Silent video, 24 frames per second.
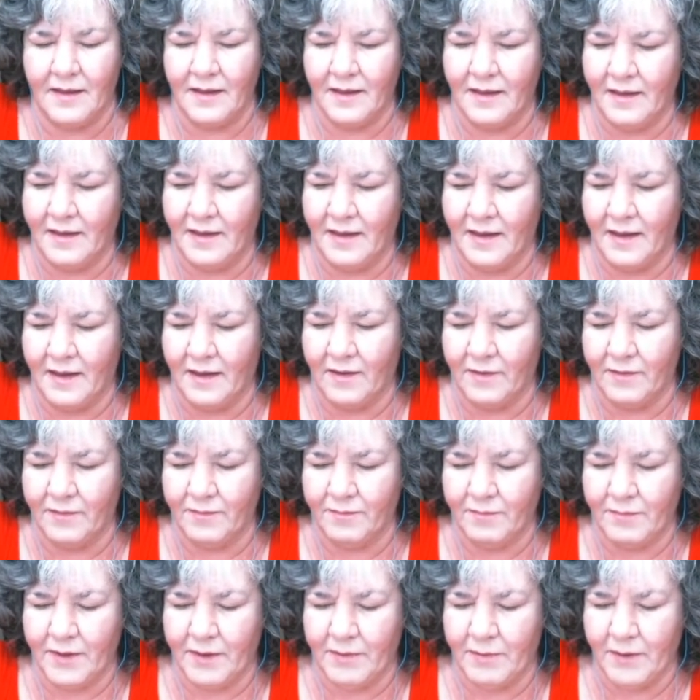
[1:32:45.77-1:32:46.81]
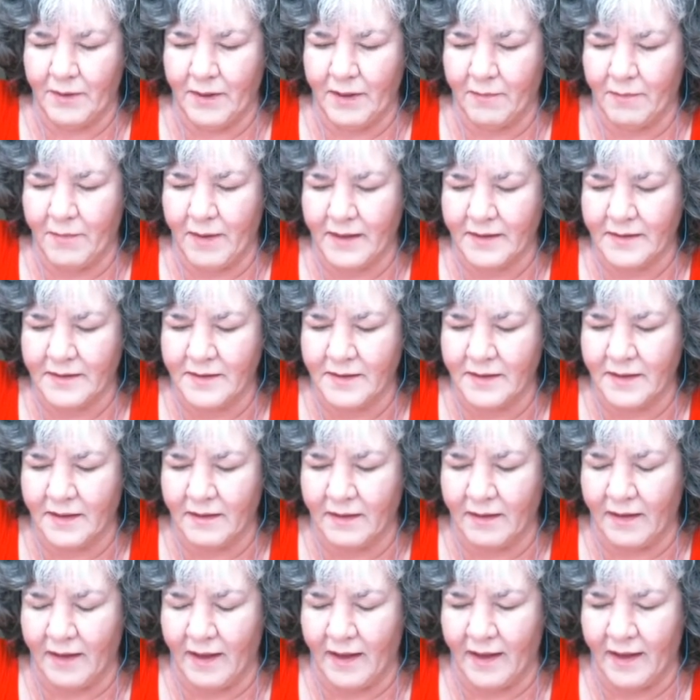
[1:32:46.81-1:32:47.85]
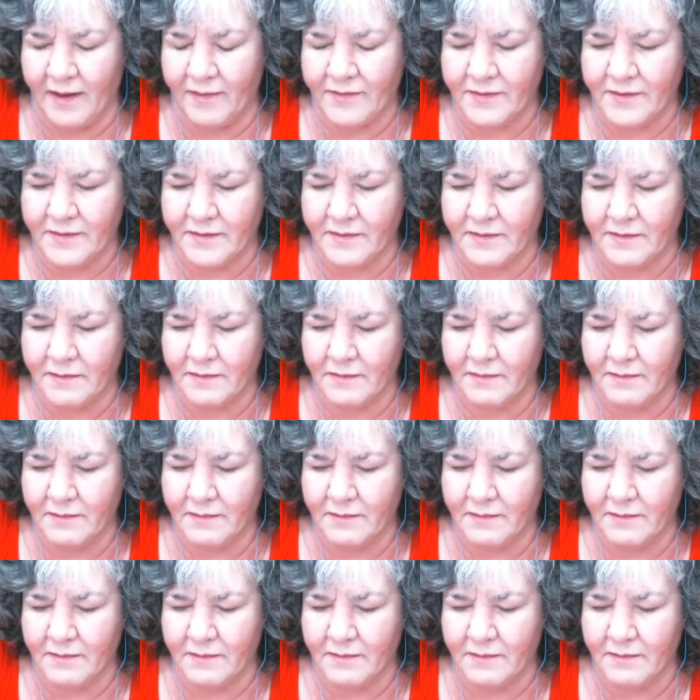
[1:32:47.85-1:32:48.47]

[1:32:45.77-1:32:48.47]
Yeah, people get back to their lives.